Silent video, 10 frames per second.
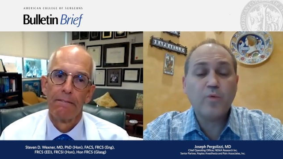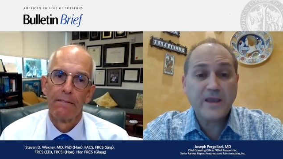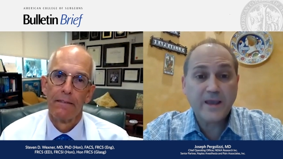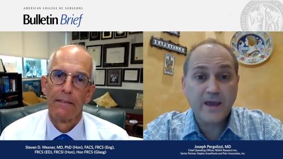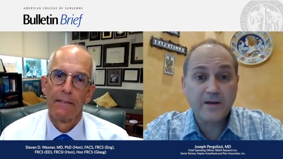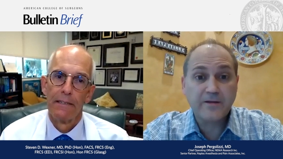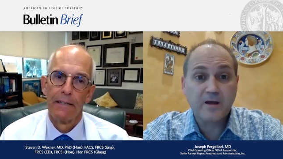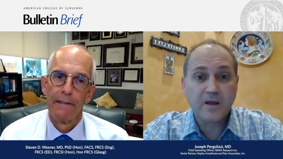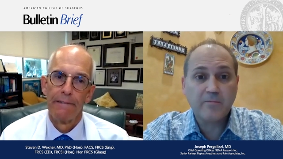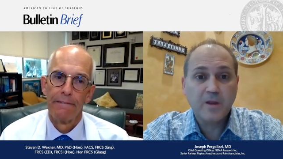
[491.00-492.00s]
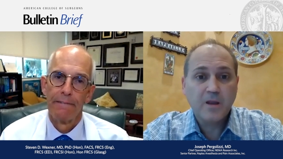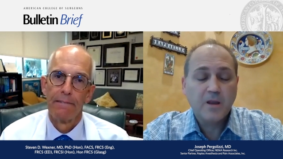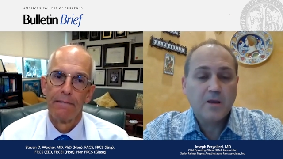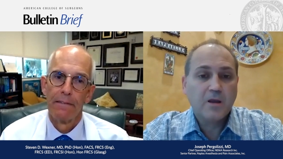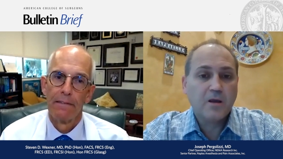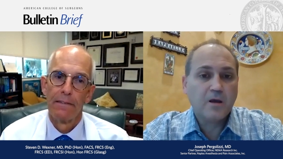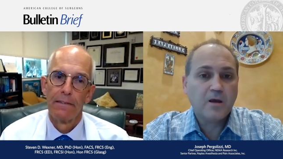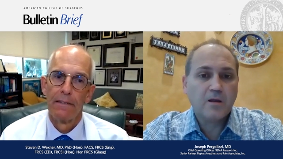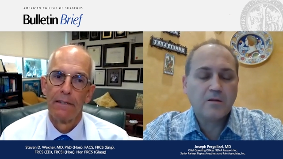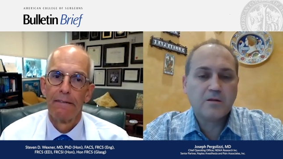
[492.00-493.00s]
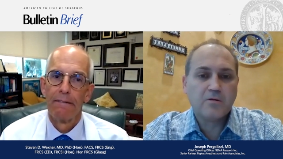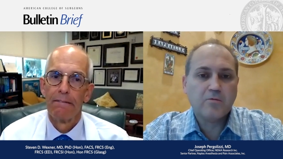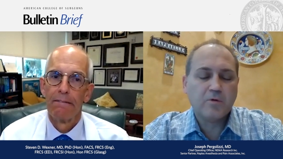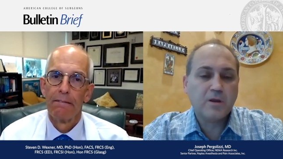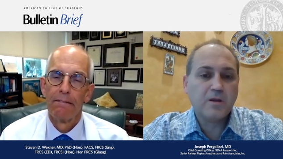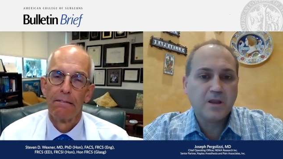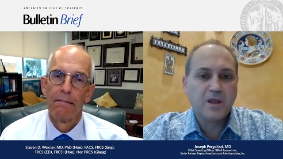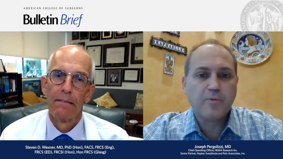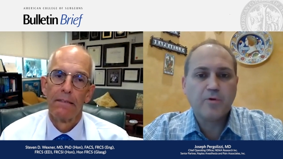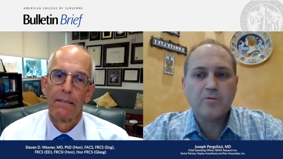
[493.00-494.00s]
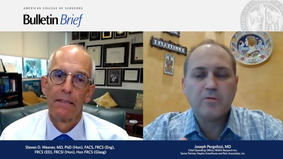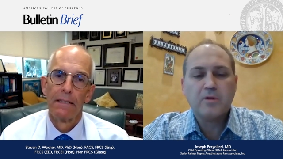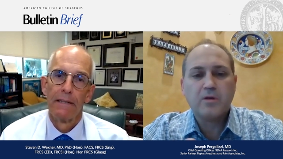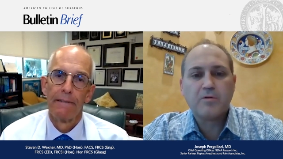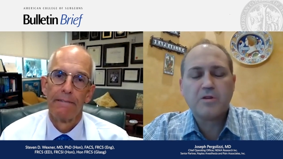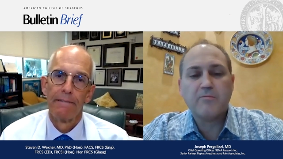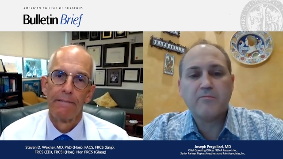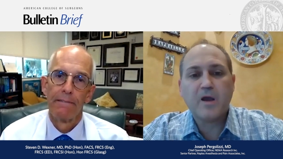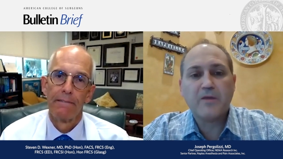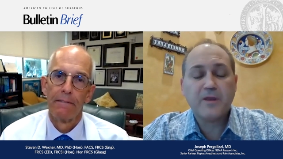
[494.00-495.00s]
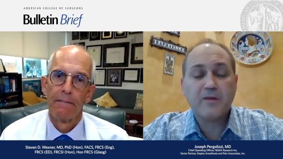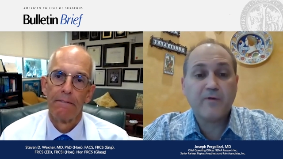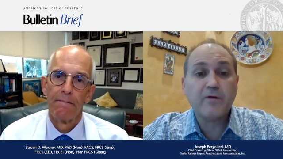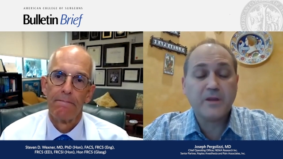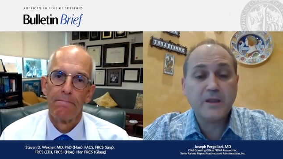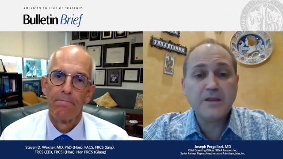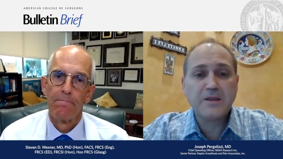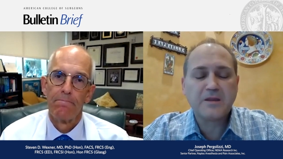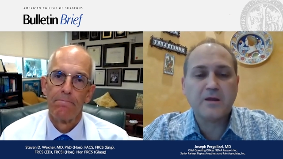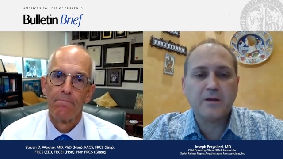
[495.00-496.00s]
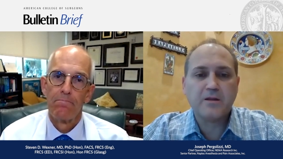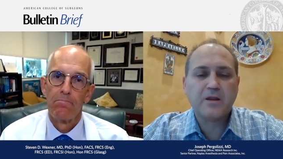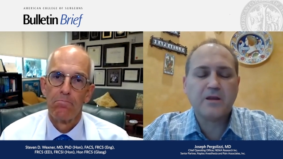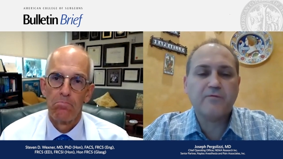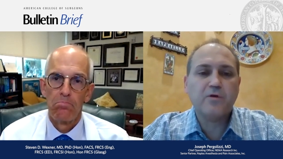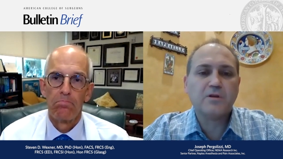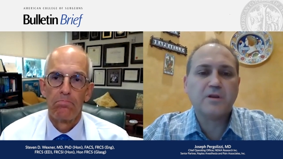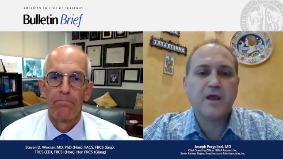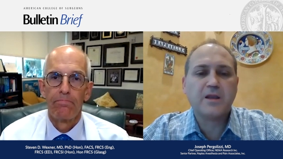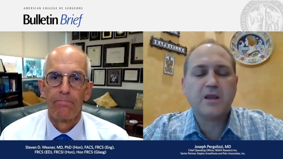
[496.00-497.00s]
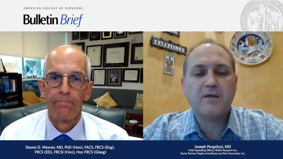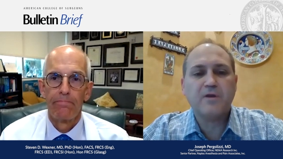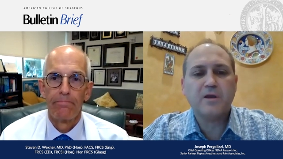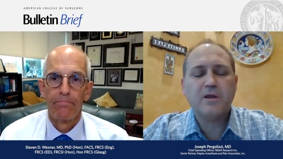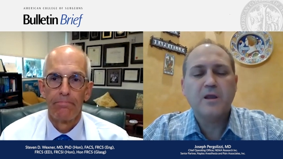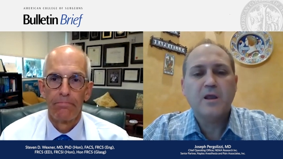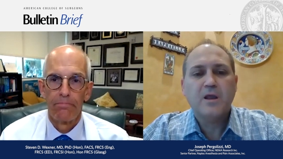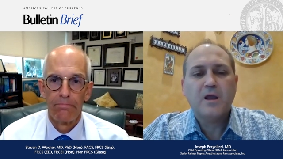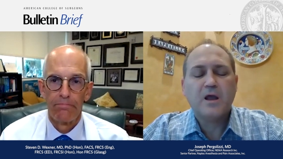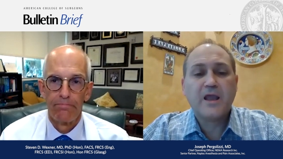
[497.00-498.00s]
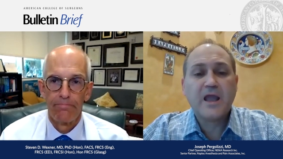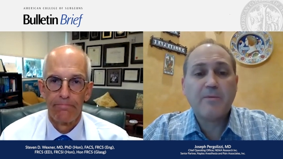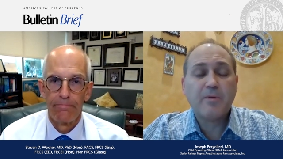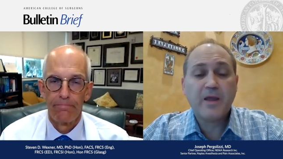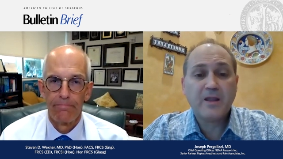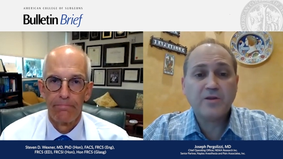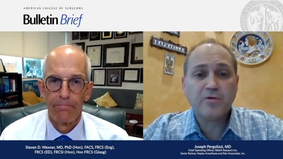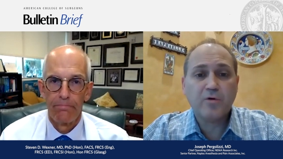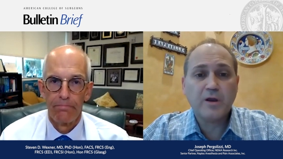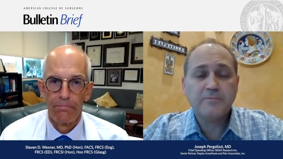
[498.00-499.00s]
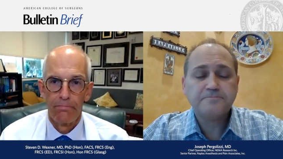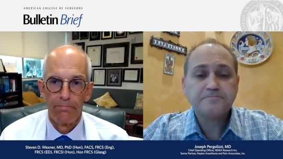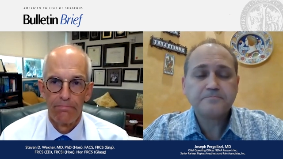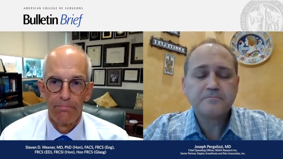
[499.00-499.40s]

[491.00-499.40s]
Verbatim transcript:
Speaker 1: a week ahead of time uh, so example there are some i think very decent studies that have looked at giving a gabapentinoid